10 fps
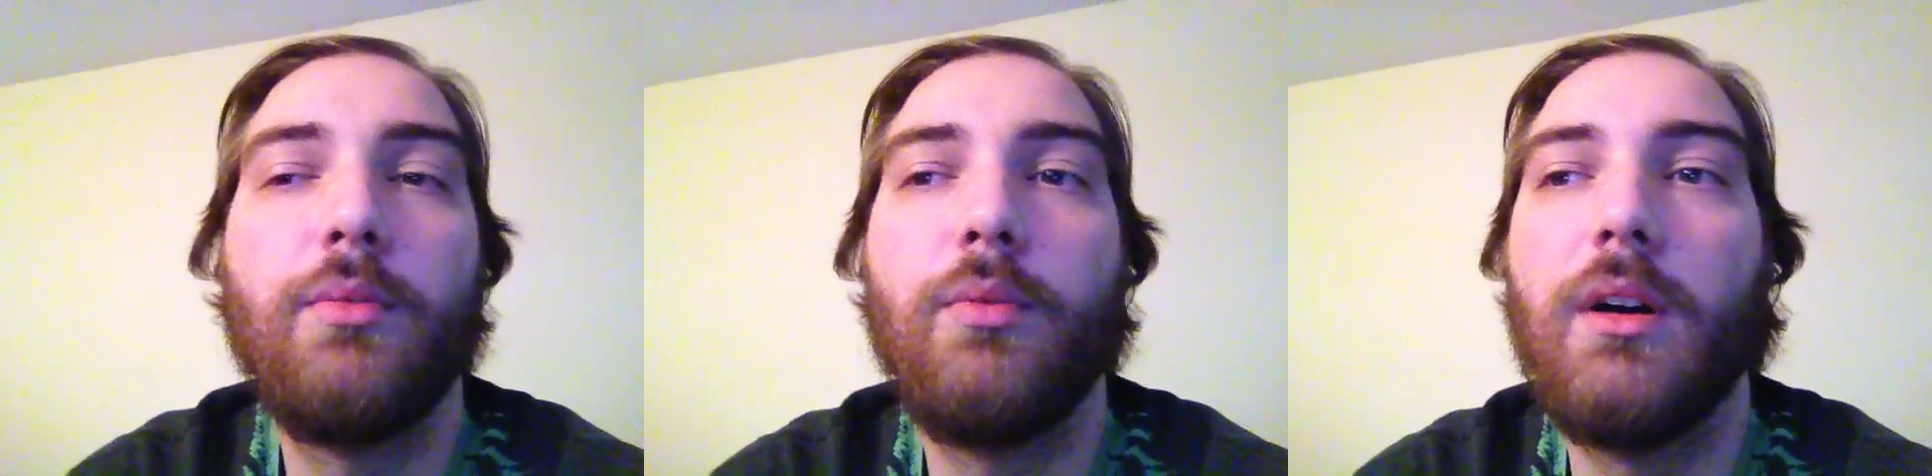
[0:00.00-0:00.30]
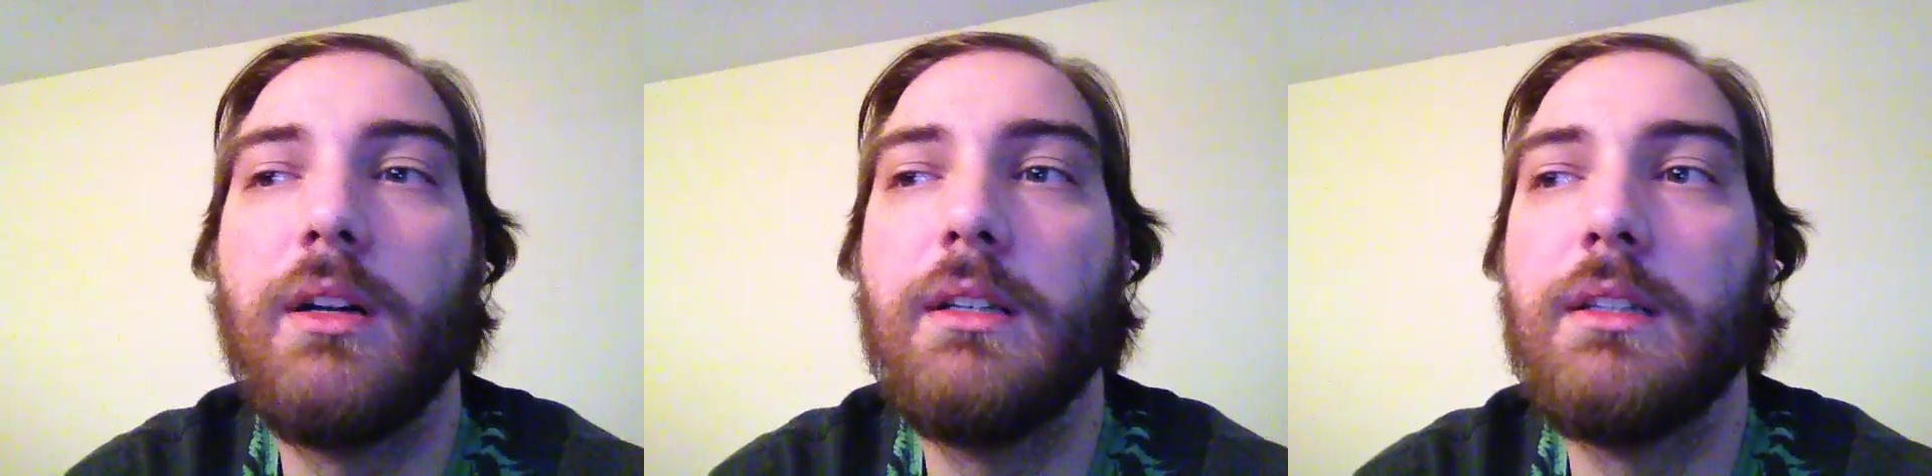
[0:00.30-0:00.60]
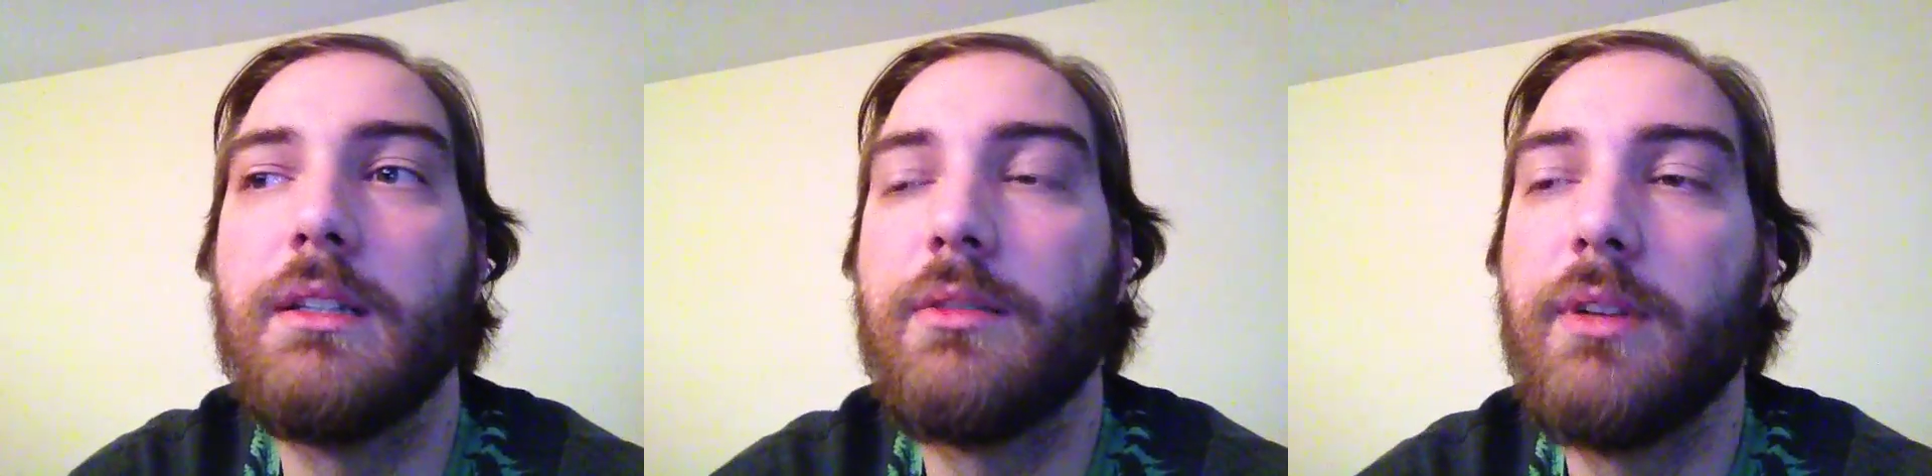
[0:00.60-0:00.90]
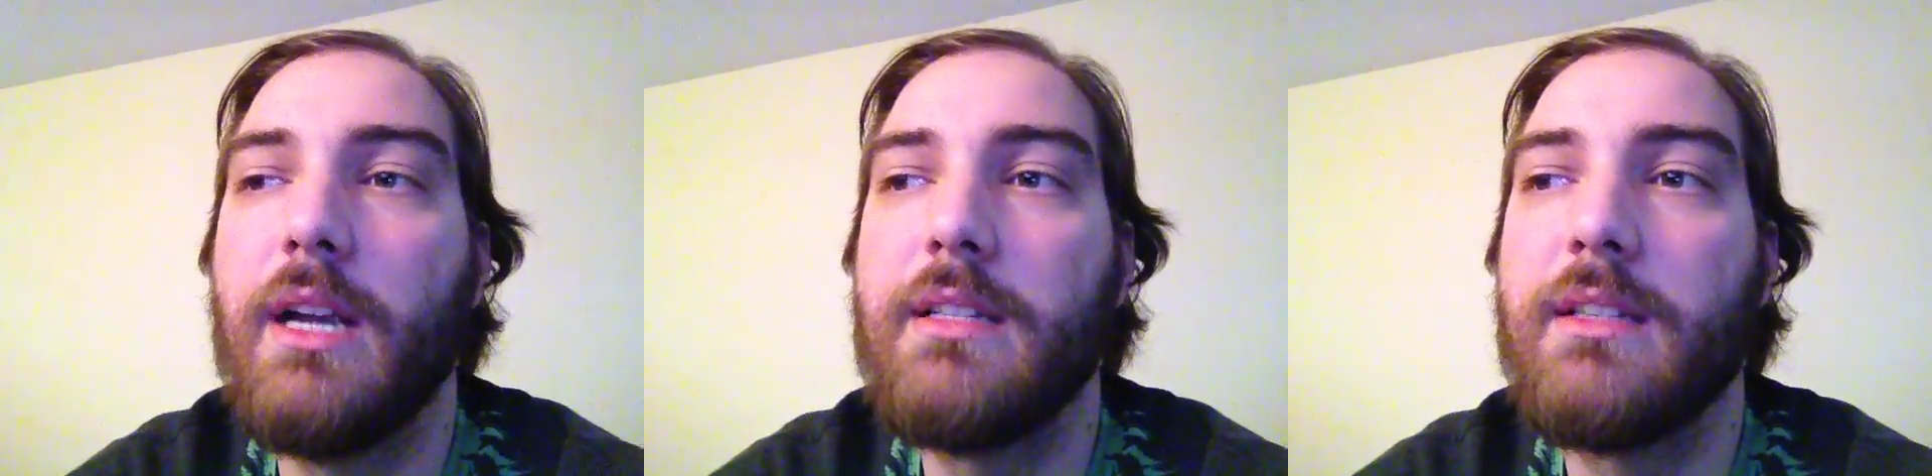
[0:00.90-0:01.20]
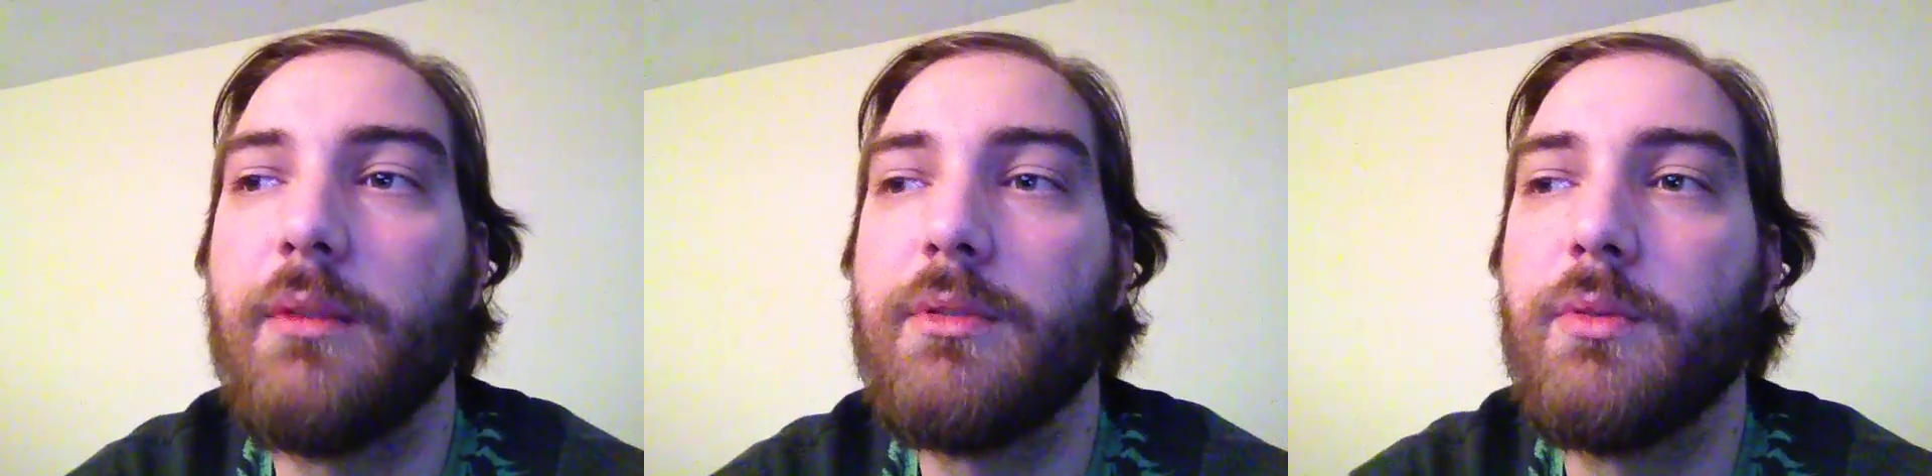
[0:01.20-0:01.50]
was 3 ice
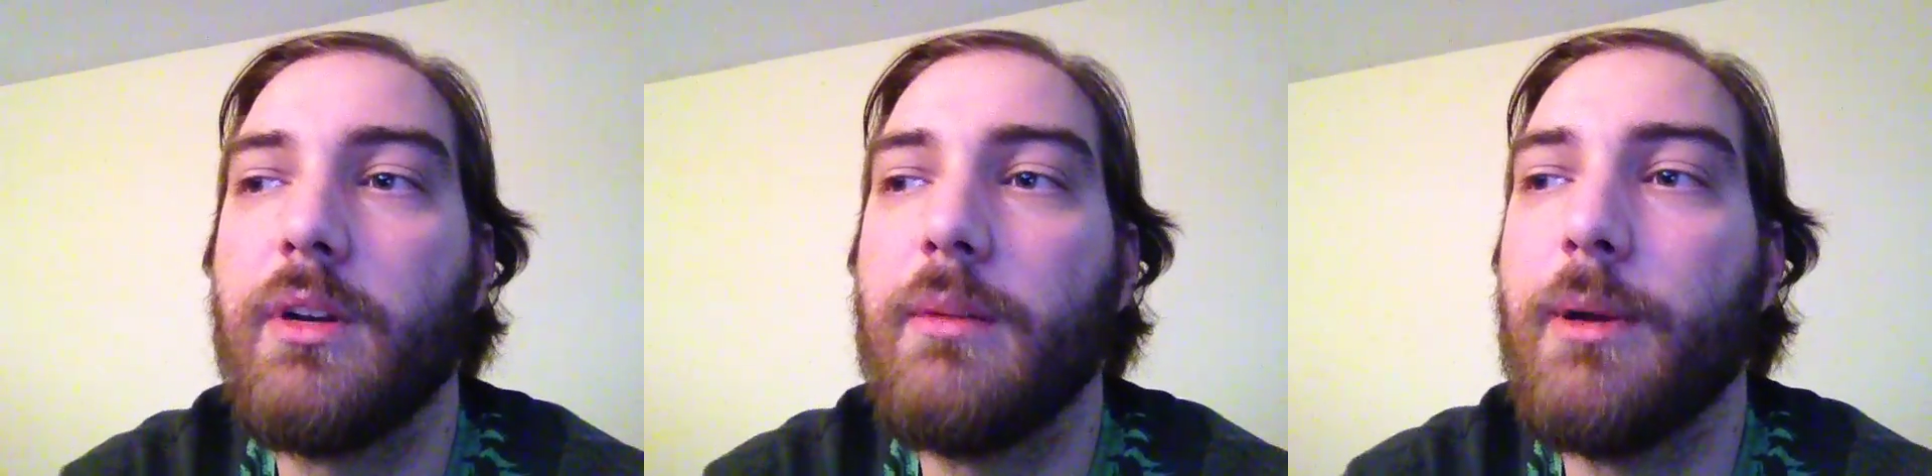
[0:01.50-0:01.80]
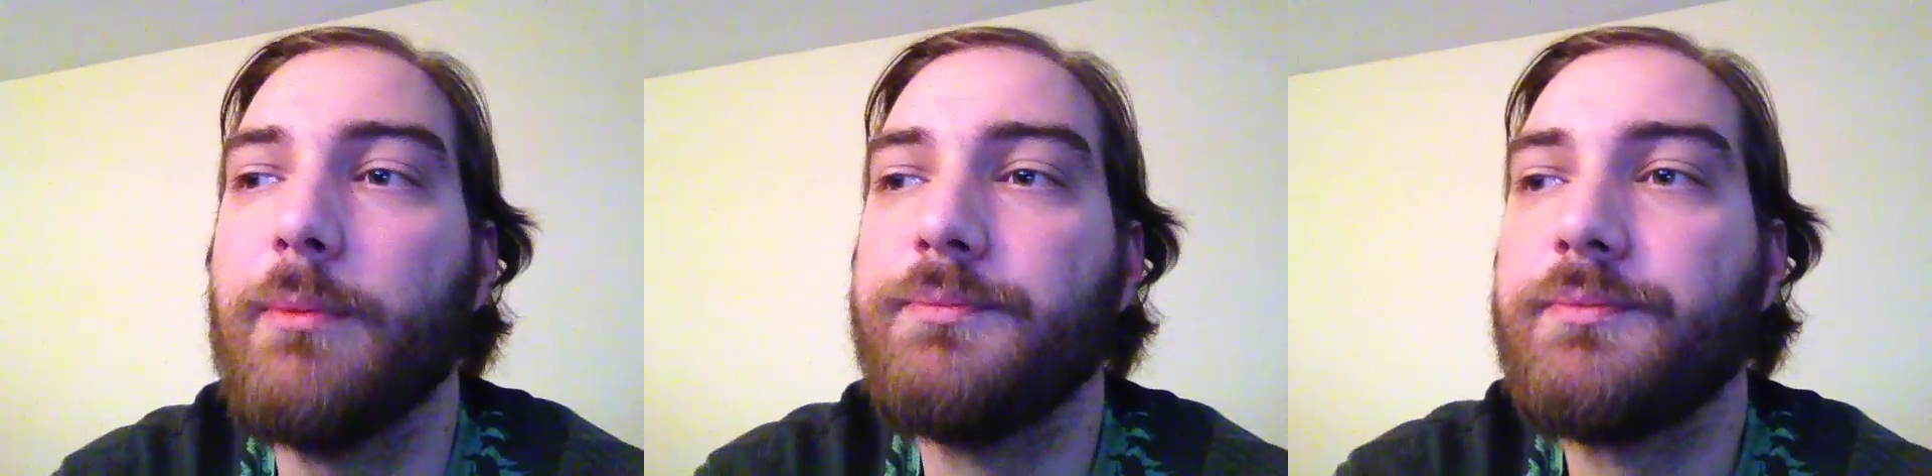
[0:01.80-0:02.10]
that I was worried about